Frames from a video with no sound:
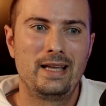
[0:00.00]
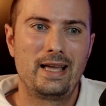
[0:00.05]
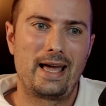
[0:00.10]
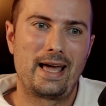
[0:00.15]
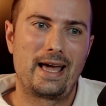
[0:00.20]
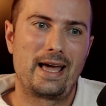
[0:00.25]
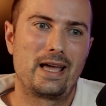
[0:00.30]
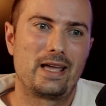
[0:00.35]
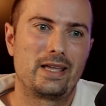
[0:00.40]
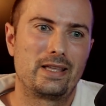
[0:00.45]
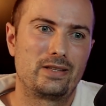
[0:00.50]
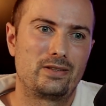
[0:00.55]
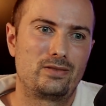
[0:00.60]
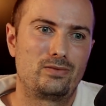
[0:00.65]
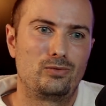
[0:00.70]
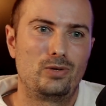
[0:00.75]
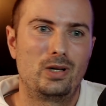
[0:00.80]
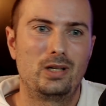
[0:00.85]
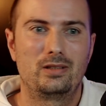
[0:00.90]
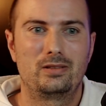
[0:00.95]
and
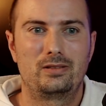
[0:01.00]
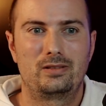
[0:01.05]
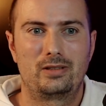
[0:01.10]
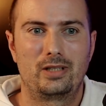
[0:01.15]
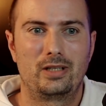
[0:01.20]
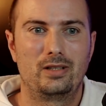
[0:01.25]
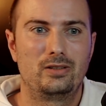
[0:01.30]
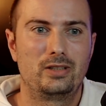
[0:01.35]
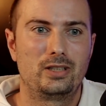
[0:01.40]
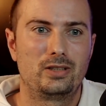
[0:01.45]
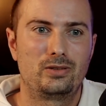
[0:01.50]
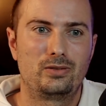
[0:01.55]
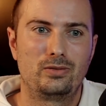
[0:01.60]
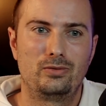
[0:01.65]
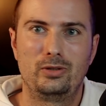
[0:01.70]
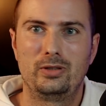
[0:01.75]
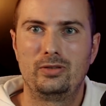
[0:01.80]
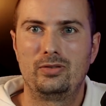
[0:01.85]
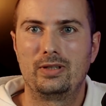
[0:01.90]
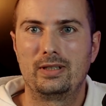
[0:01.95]
well, they'll need to
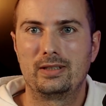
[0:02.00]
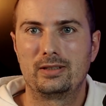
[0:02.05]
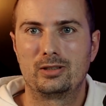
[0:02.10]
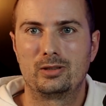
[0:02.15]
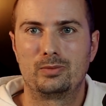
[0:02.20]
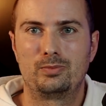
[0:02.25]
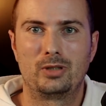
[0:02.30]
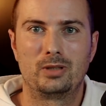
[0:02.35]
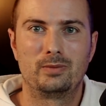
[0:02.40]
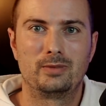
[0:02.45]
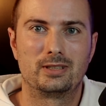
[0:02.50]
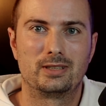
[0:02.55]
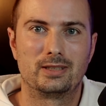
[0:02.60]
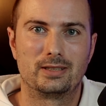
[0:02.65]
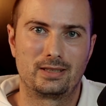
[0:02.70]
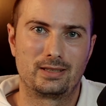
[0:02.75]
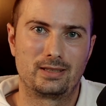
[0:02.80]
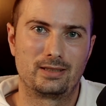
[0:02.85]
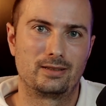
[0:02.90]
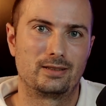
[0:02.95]
rethink their
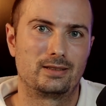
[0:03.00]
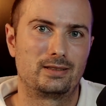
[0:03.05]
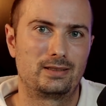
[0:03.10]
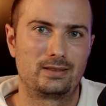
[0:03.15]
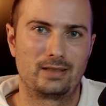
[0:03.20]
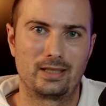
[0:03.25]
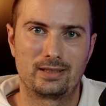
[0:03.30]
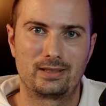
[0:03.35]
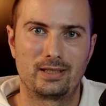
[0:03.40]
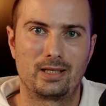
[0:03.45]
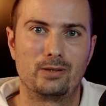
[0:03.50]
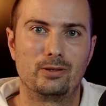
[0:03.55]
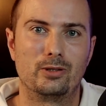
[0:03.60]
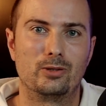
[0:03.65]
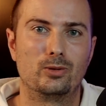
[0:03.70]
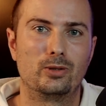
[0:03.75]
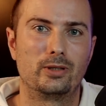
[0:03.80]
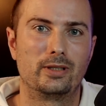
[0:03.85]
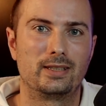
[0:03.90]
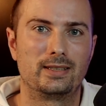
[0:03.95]
promises, because that's how it
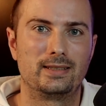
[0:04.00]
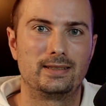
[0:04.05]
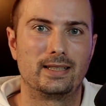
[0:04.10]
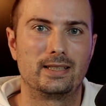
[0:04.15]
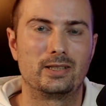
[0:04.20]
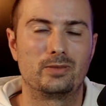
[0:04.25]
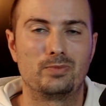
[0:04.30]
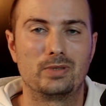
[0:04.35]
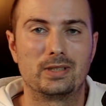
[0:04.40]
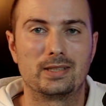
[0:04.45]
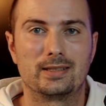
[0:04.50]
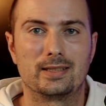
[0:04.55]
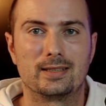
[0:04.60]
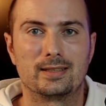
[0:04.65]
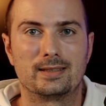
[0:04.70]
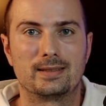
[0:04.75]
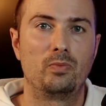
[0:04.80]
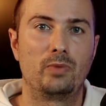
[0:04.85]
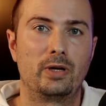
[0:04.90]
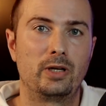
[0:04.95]
works, that's
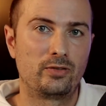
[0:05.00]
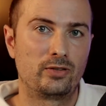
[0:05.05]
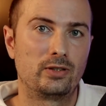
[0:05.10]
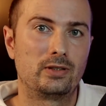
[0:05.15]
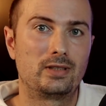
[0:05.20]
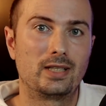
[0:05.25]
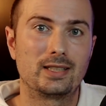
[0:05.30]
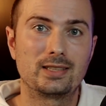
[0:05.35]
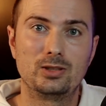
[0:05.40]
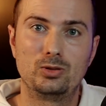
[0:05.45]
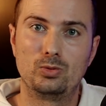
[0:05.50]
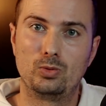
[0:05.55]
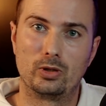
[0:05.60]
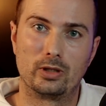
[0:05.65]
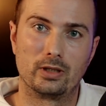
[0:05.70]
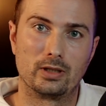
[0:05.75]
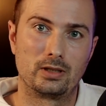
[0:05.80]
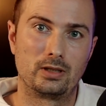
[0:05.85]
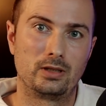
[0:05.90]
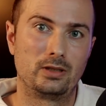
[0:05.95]
business. But if it doesn't
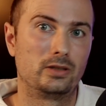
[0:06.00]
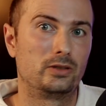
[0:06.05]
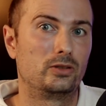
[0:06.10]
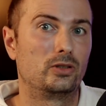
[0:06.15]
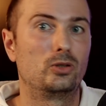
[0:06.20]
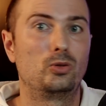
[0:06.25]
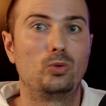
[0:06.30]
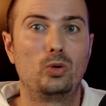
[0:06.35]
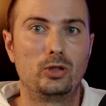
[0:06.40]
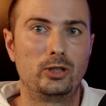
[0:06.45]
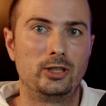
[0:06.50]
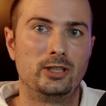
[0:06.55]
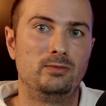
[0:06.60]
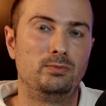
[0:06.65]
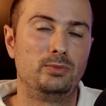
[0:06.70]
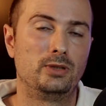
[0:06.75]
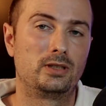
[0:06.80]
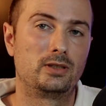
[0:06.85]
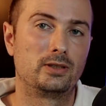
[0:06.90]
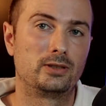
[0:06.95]
work, don't worry,
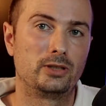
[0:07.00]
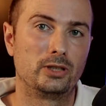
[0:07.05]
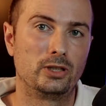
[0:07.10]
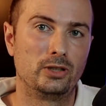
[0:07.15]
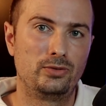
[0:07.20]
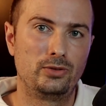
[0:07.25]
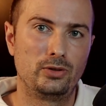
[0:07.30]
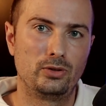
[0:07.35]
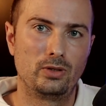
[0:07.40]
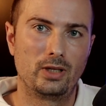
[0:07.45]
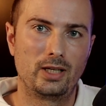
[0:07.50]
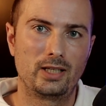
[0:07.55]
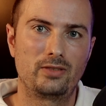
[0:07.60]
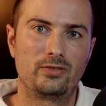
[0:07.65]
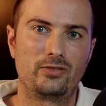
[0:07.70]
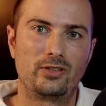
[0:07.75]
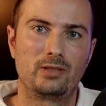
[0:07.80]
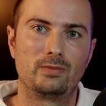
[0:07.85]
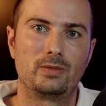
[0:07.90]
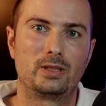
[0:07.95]
because if you like
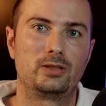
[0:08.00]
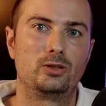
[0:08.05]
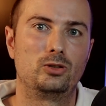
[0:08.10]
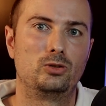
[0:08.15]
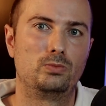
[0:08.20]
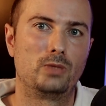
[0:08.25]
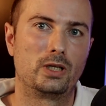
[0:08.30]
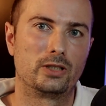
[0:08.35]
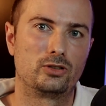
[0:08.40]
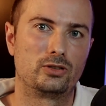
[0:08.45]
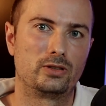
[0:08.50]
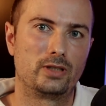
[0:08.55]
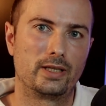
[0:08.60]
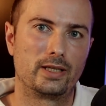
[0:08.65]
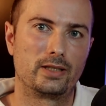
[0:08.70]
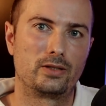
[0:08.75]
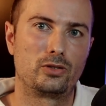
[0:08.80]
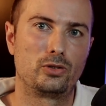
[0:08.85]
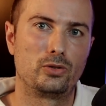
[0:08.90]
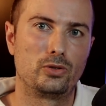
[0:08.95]
Figma so much
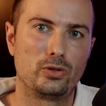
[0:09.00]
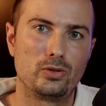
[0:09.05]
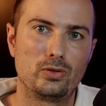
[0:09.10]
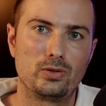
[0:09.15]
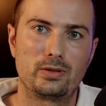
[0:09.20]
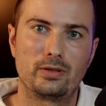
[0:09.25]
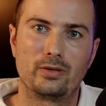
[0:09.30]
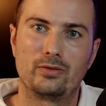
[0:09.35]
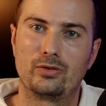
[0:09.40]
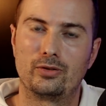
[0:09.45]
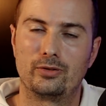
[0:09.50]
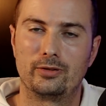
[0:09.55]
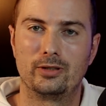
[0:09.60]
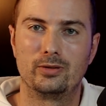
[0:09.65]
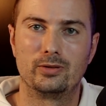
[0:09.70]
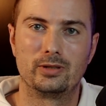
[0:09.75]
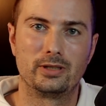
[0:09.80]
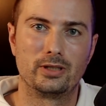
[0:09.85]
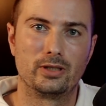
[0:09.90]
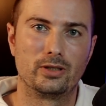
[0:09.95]
that you used it for
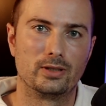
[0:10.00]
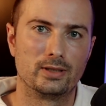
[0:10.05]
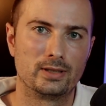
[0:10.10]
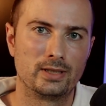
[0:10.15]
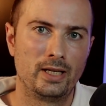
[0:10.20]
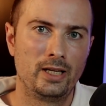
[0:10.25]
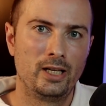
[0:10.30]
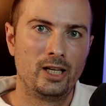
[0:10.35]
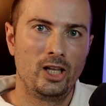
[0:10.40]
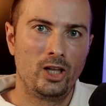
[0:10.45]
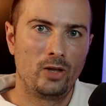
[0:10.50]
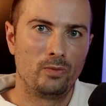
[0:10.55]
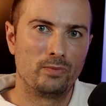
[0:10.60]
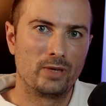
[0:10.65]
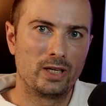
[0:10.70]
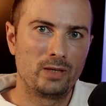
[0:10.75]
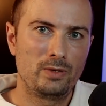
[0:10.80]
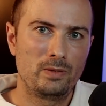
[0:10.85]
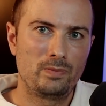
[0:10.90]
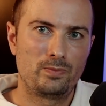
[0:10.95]
those years,
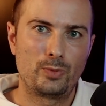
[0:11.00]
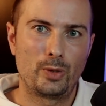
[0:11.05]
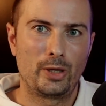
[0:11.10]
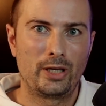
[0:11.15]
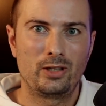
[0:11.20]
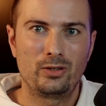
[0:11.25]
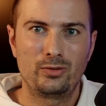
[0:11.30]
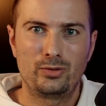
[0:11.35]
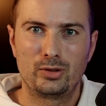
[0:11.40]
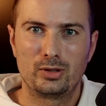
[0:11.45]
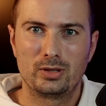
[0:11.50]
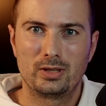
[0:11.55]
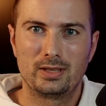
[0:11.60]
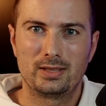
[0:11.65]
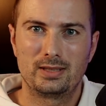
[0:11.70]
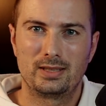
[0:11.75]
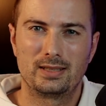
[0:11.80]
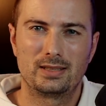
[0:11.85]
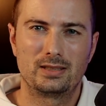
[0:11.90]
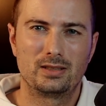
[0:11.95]
maybe paying for
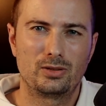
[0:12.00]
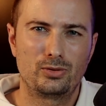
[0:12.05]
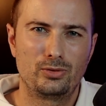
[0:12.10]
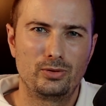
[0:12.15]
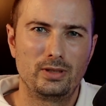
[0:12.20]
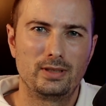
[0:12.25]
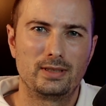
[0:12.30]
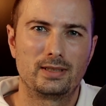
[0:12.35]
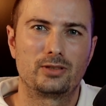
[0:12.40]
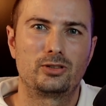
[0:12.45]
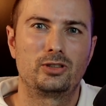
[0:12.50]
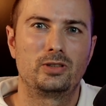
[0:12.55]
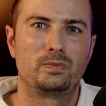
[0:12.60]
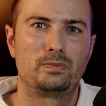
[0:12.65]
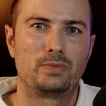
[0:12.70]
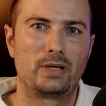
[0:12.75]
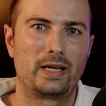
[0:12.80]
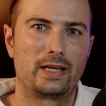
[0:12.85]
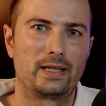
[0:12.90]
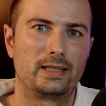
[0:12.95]
this is not really such a
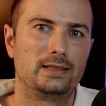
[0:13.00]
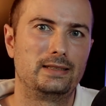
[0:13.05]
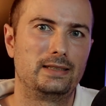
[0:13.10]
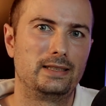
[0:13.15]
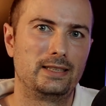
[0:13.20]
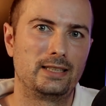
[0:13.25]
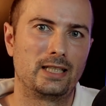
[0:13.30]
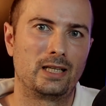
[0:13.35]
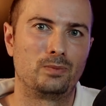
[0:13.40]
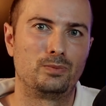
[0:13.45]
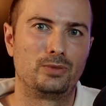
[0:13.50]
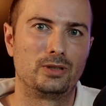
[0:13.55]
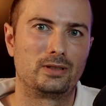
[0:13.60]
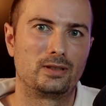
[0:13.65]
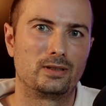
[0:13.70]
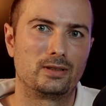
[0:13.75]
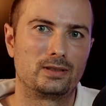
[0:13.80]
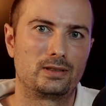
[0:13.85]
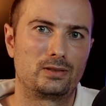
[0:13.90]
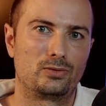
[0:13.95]
bad idea,
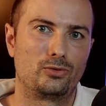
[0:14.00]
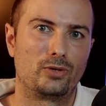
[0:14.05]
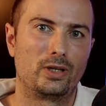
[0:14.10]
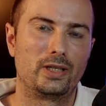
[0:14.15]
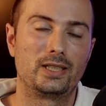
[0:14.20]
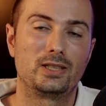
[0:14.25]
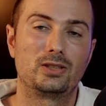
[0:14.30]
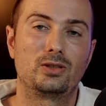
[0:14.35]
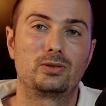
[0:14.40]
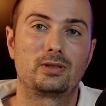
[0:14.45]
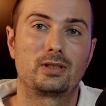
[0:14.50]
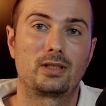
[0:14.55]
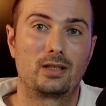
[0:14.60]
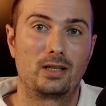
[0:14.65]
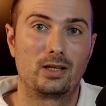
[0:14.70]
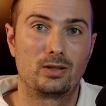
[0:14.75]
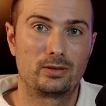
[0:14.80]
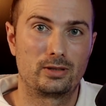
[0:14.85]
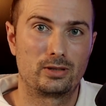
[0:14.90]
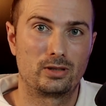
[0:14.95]
because running those
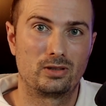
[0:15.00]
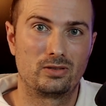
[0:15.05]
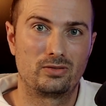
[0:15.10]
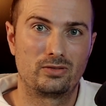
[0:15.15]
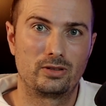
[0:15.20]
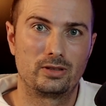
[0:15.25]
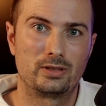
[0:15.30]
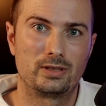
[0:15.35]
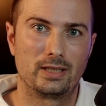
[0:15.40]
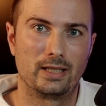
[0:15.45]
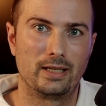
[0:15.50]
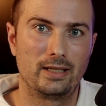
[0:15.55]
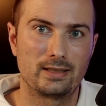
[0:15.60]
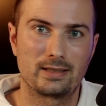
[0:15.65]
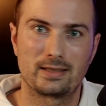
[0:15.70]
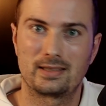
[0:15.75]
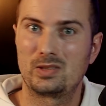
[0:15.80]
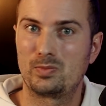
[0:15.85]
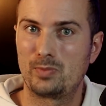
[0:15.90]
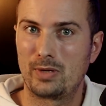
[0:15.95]
cloud servers is
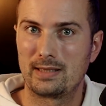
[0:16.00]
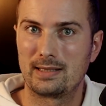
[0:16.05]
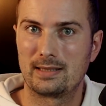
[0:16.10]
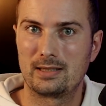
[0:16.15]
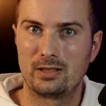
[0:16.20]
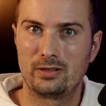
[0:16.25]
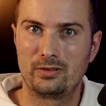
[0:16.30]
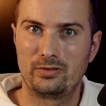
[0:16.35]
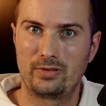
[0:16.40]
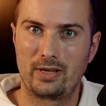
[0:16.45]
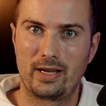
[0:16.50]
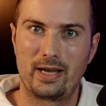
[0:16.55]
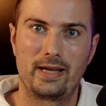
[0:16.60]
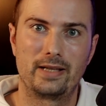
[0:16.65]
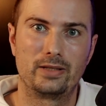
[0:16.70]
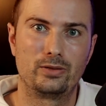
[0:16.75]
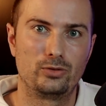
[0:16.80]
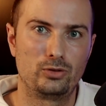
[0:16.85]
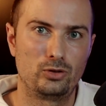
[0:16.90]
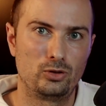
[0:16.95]
expensive
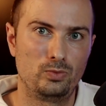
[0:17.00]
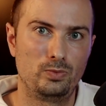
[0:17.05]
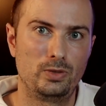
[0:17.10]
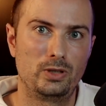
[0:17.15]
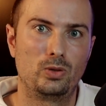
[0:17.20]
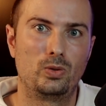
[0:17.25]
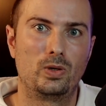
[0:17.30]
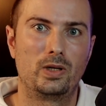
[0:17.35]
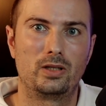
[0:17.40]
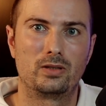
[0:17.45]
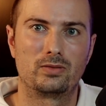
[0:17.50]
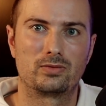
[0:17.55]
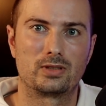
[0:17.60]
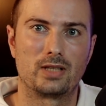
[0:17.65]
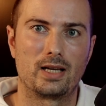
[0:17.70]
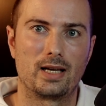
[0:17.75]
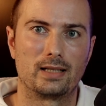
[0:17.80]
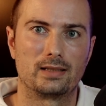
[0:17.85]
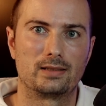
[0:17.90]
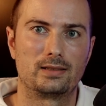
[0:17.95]
and you should be aware of
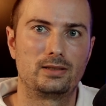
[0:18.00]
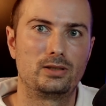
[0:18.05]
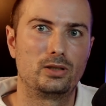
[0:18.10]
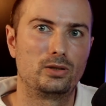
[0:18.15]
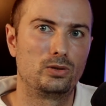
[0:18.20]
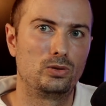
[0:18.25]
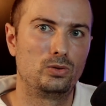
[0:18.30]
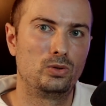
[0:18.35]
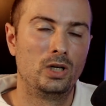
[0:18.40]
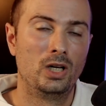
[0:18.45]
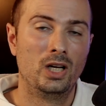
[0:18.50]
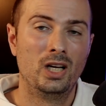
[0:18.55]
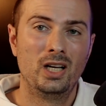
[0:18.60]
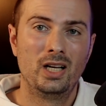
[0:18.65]
that. So